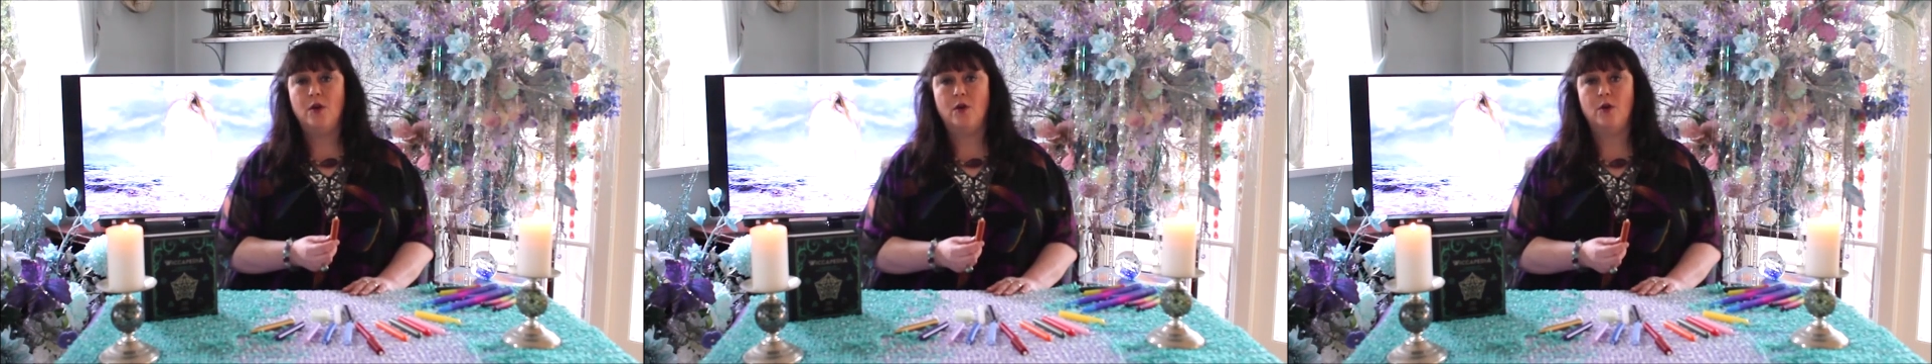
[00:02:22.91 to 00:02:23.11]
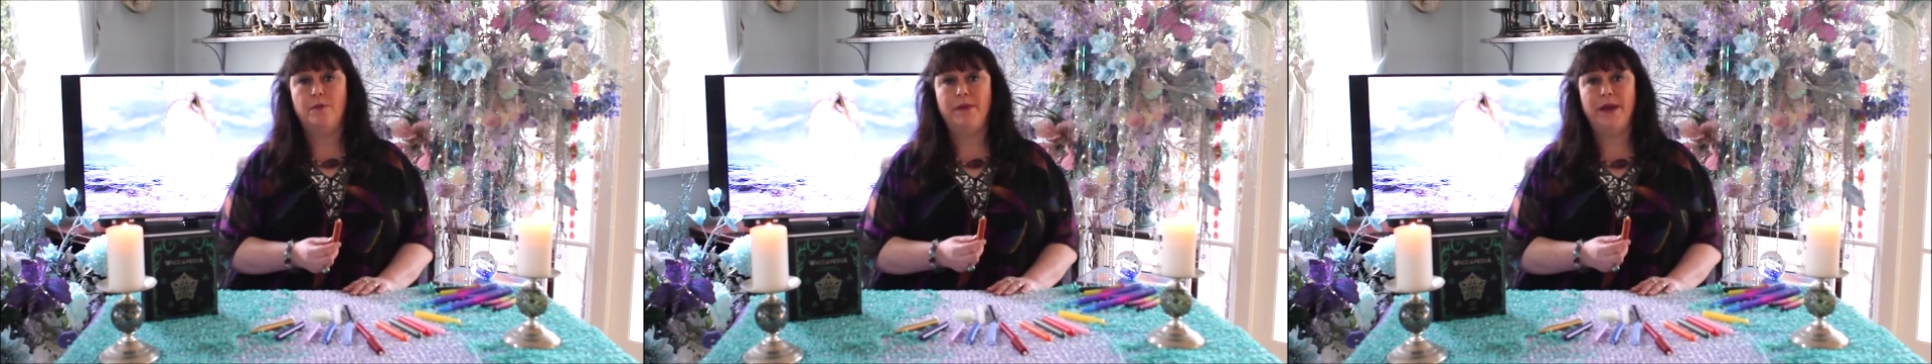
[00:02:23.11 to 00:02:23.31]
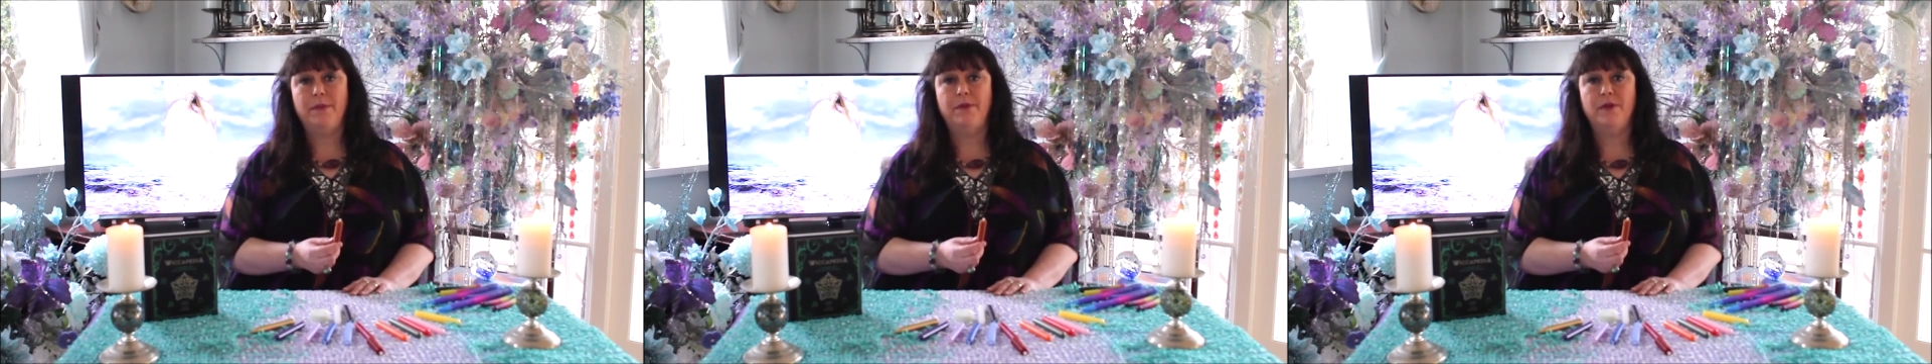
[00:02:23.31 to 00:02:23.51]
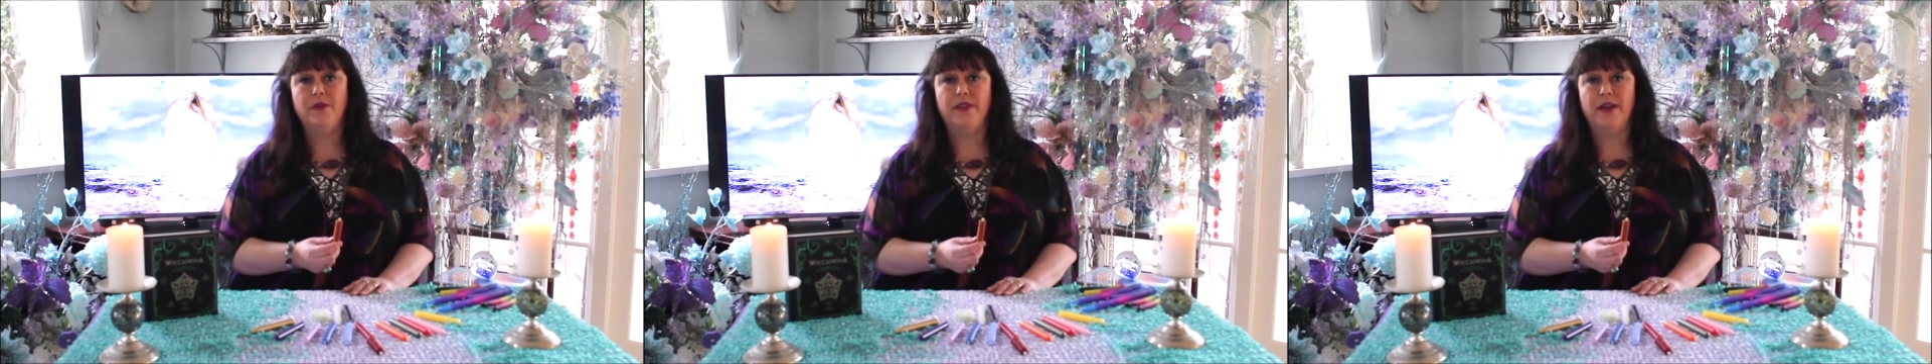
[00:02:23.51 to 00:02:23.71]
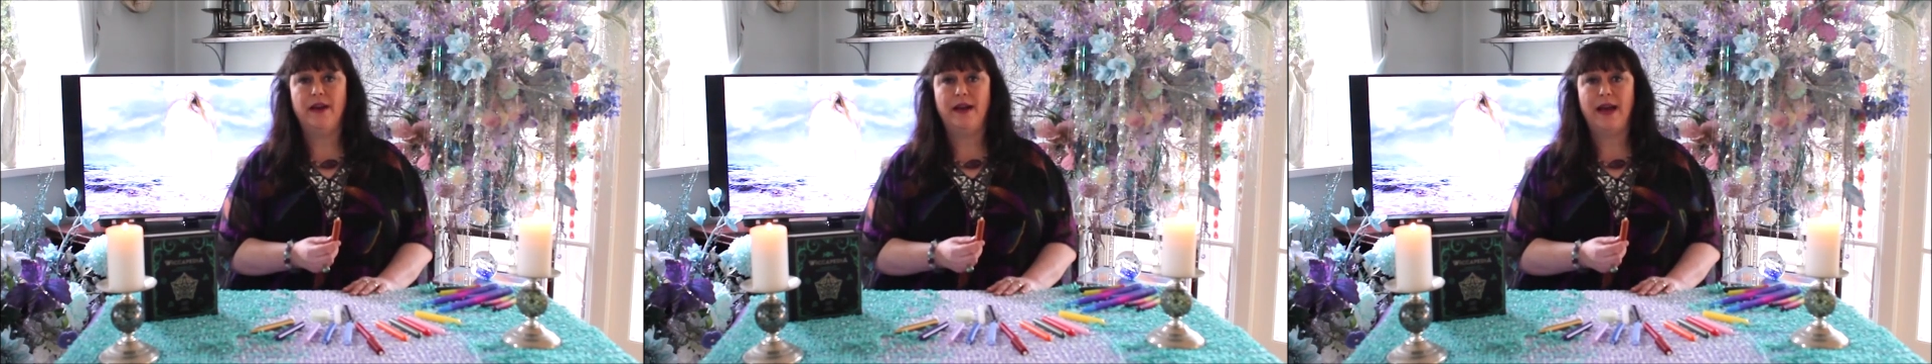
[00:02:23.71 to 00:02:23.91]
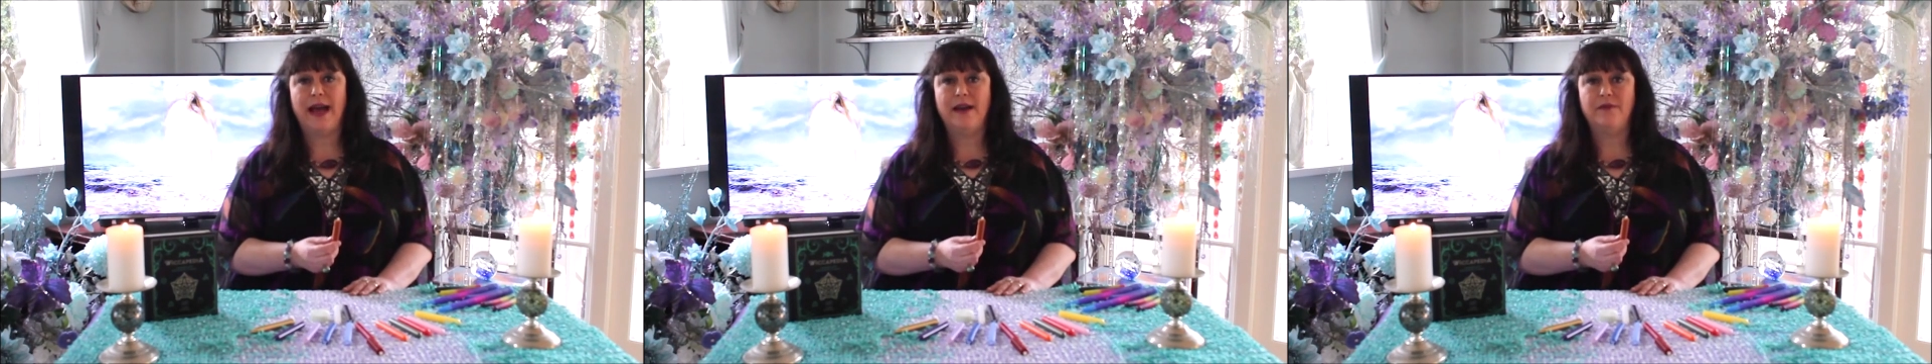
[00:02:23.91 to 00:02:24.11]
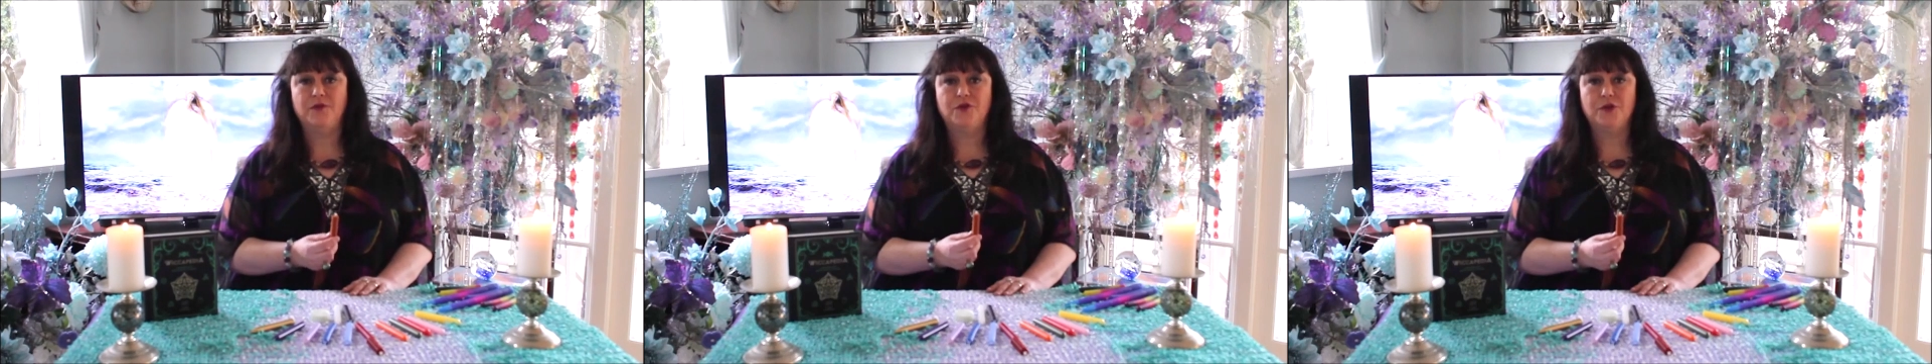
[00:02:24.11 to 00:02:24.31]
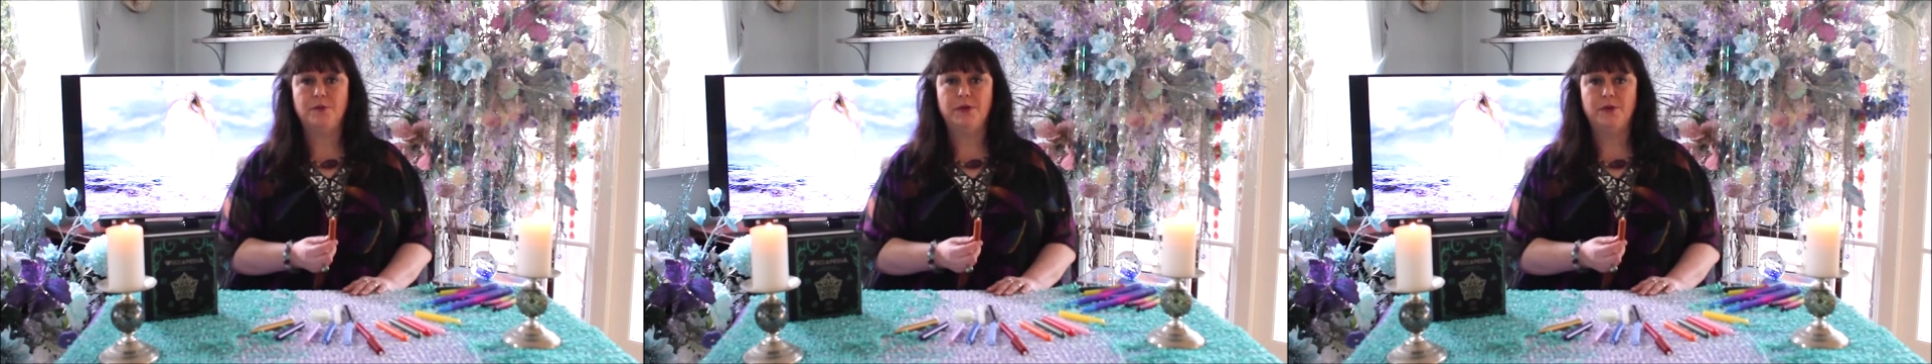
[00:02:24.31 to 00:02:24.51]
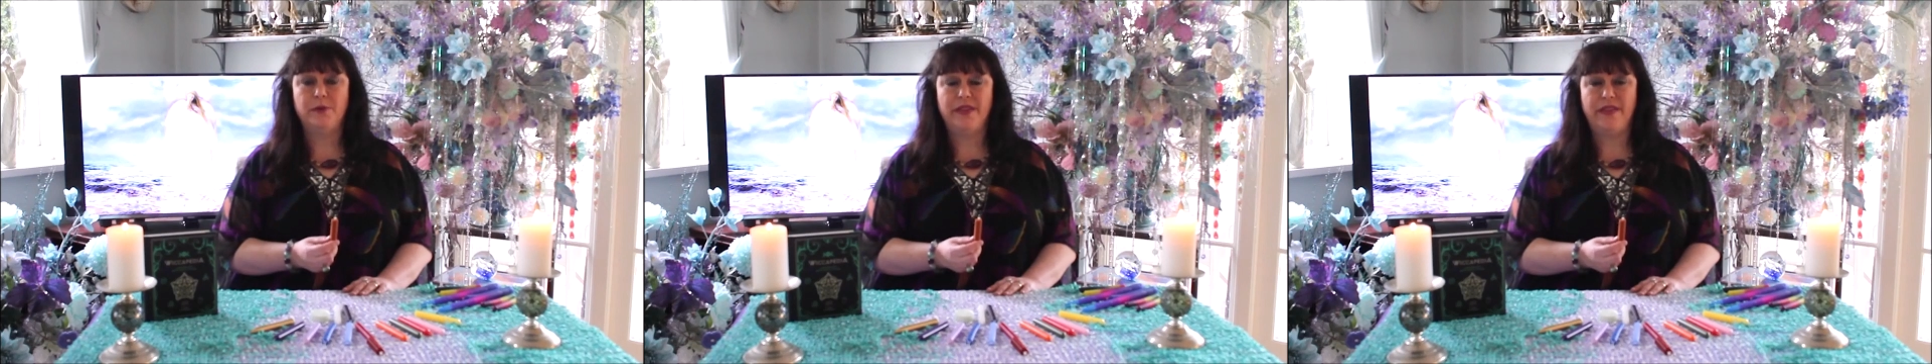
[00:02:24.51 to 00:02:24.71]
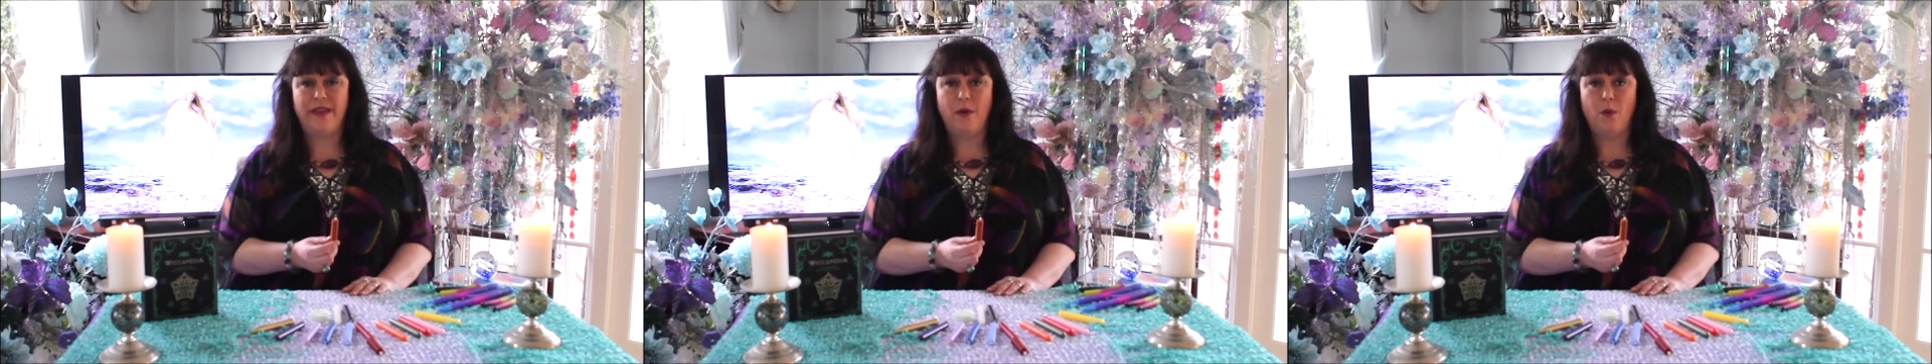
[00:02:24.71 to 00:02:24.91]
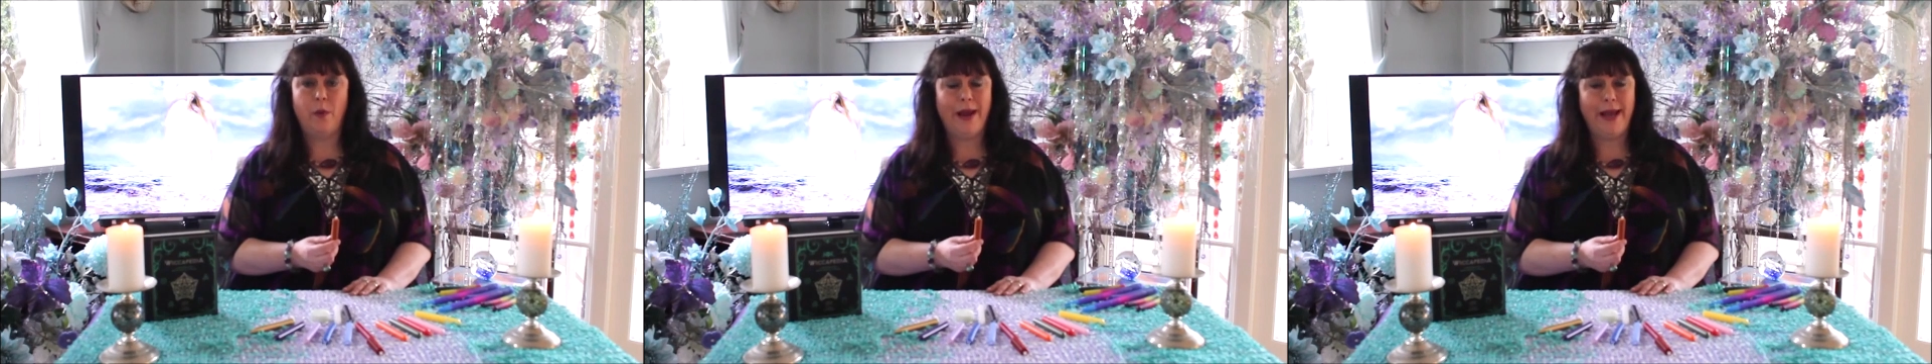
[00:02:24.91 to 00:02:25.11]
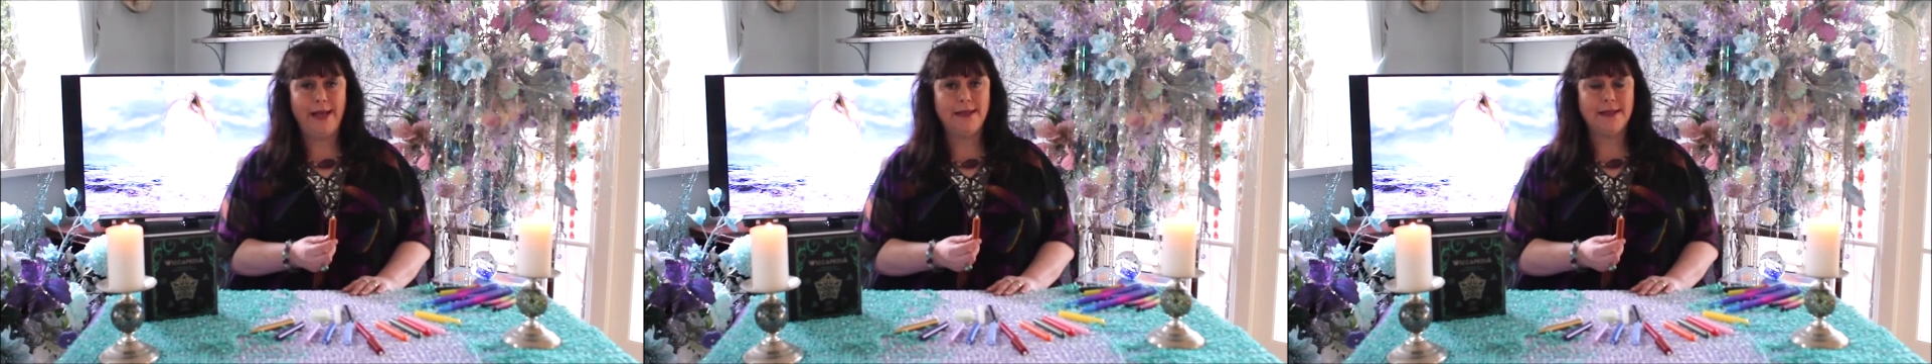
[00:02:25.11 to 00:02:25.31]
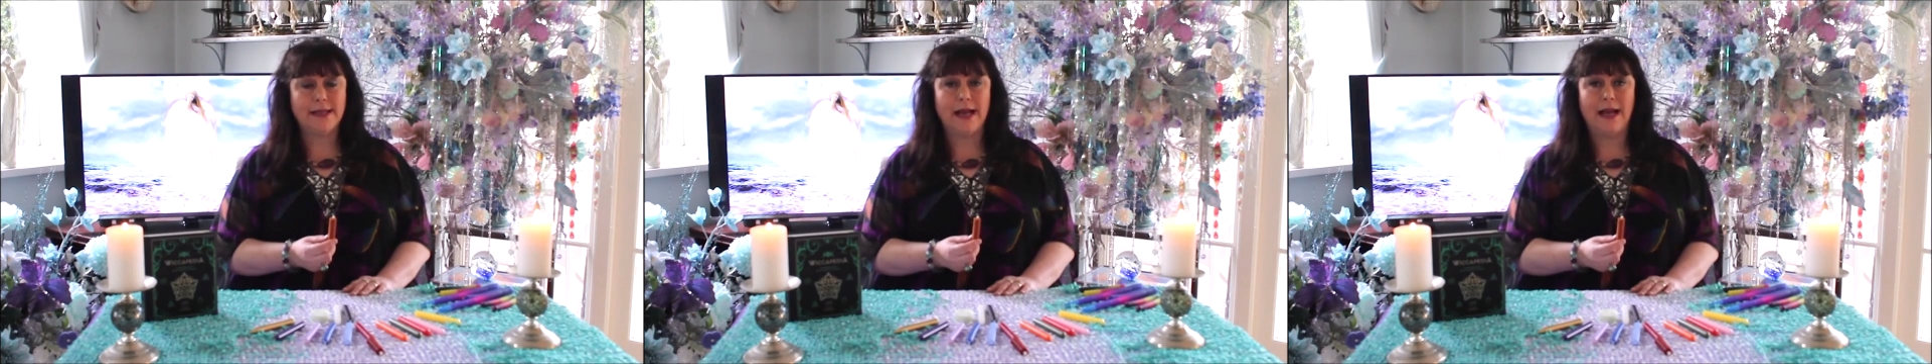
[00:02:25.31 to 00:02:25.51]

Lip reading: or people that have trouble with their weight,